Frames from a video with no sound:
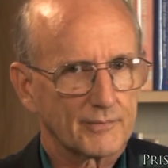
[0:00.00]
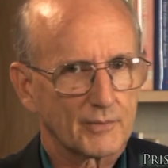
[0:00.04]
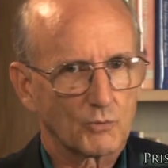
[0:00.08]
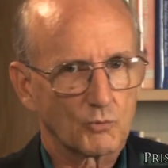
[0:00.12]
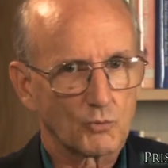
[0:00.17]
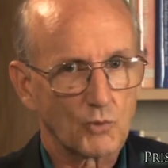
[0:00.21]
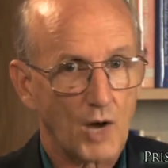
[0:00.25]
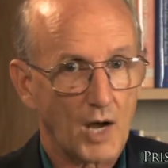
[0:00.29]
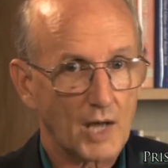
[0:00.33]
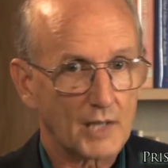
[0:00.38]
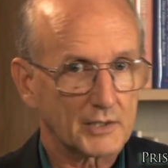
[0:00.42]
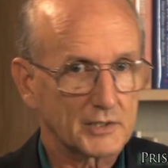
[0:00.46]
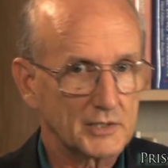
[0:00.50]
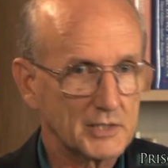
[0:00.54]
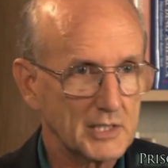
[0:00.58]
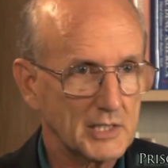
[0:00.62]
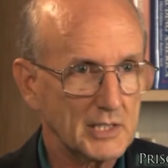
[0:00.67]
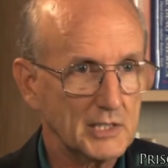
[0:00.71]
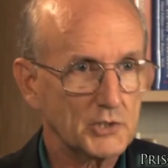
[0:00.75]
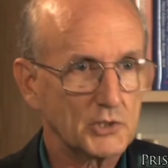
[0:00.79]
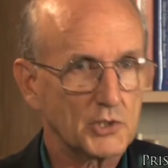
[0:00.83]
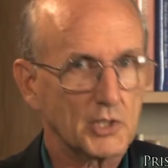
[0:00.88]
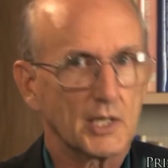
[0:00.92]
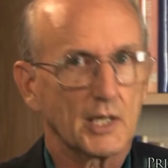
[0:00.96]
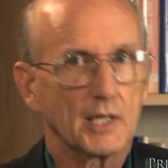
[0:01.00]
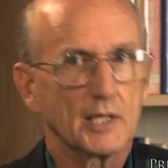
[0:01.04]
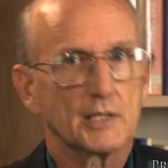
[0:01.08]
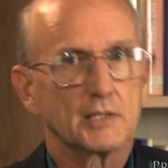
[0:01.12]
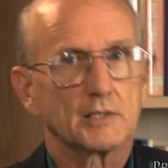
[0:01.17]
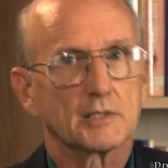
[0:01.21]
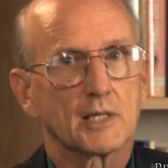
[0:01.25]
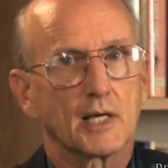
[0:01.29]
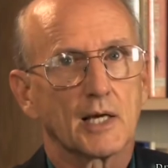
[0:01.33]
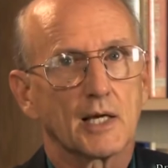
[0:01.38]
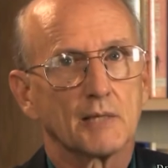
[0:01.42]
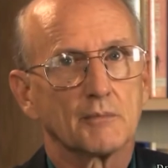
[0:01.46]
rock
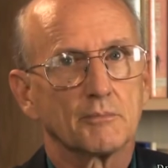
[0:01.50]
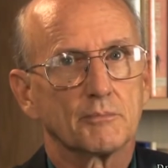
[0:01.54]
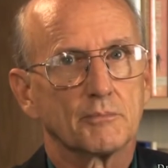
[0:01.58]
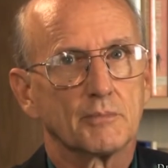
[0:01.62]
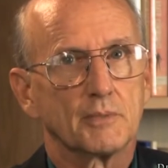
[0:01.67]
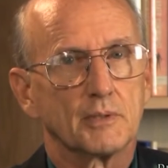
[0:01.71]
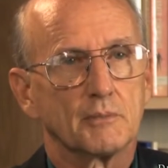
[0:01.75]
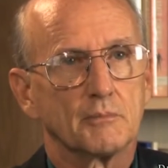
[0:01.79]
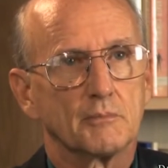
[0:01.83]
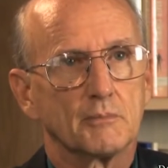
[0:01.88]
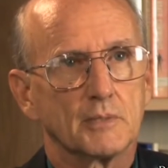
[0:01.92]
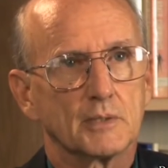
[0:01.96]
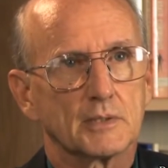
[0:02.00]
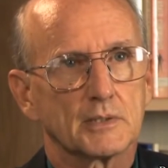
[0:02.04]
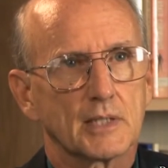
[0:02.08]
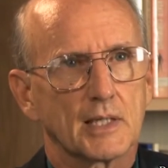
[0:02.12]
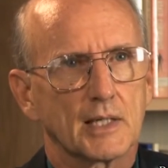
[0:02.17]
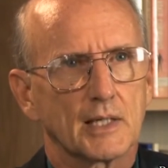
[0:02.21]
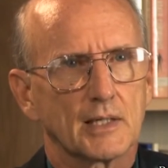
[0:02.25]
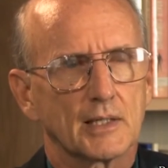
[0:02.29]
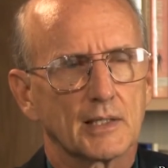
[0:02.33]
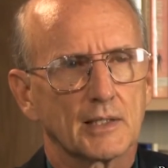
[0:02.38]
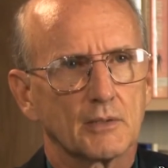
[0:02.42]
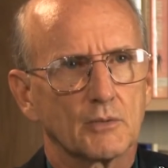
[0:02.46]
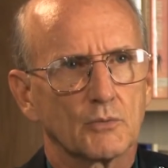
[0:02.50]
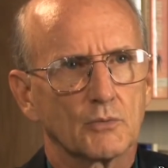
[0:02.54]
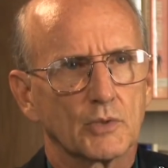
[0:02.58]
DJ type mentality,